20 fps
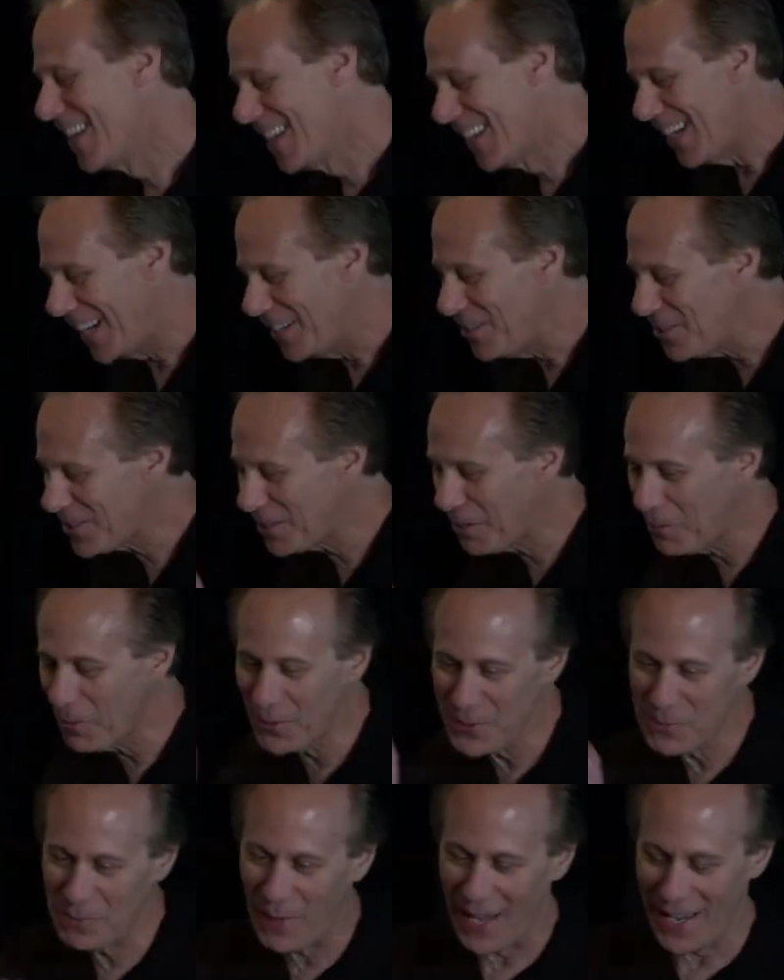I knew someone
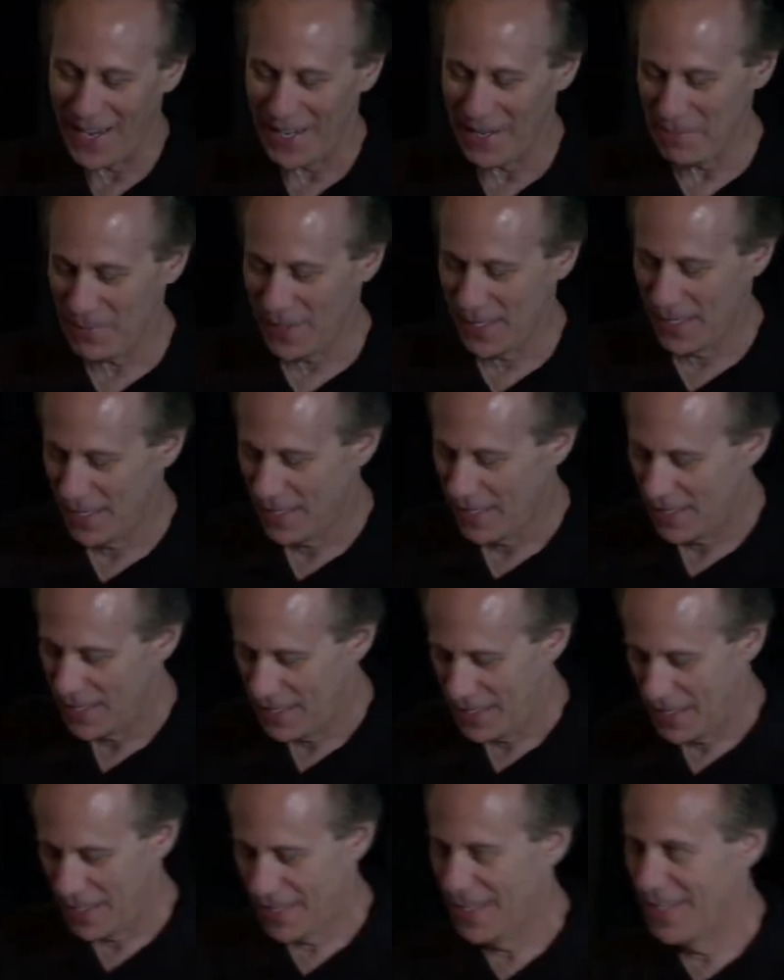was buying them.
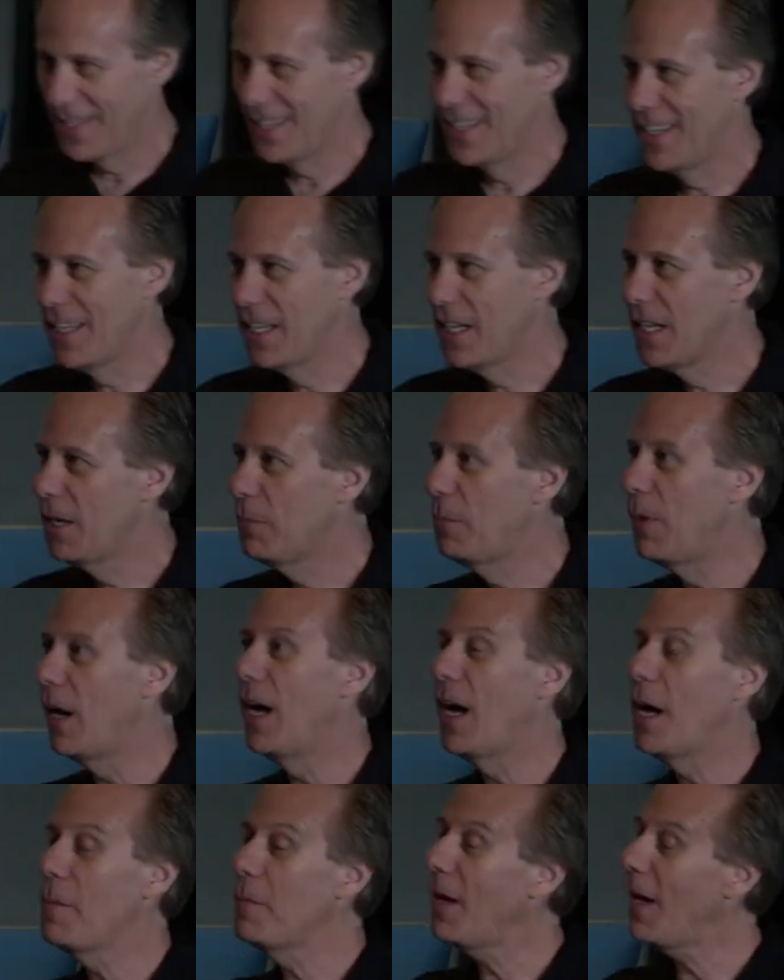But
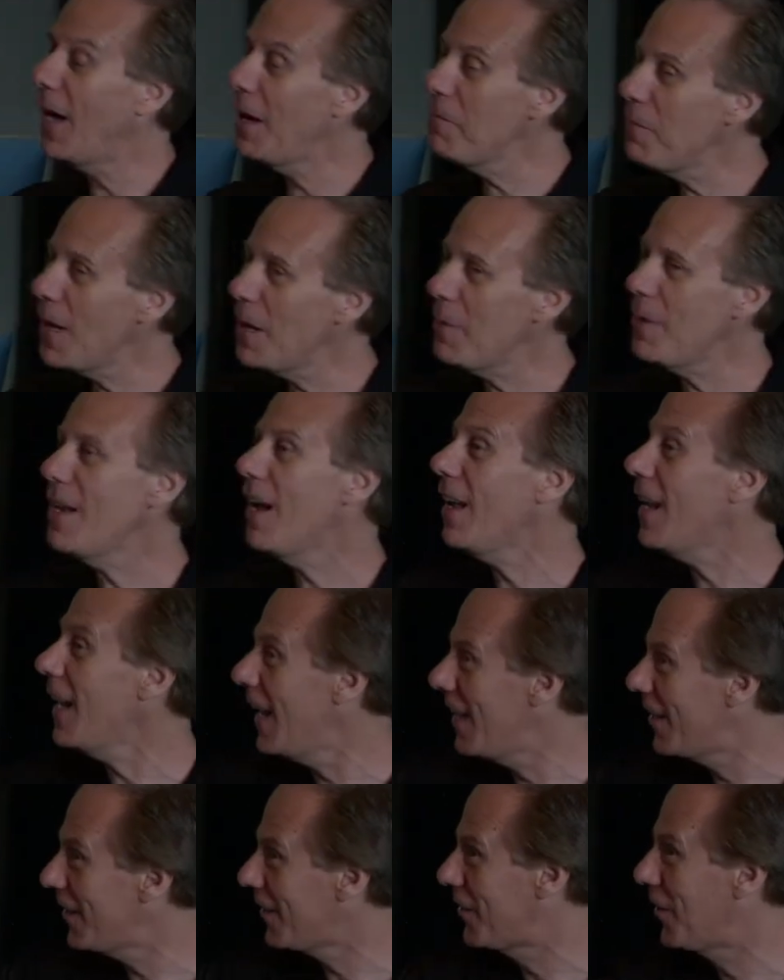I'm maybe not
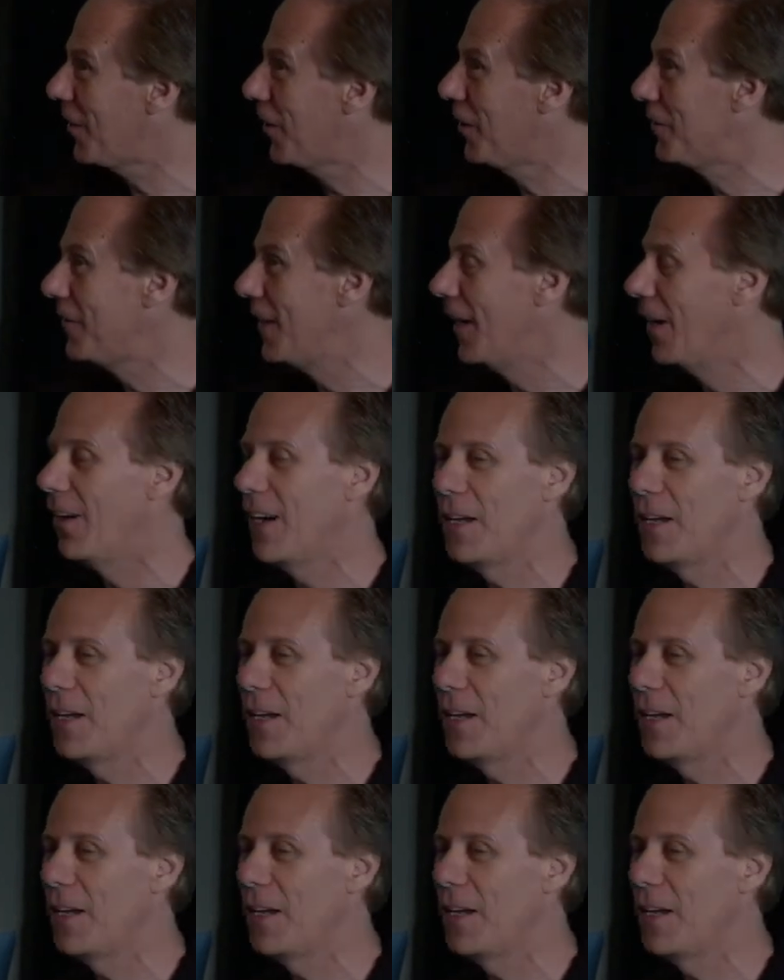ahead of the curve, though.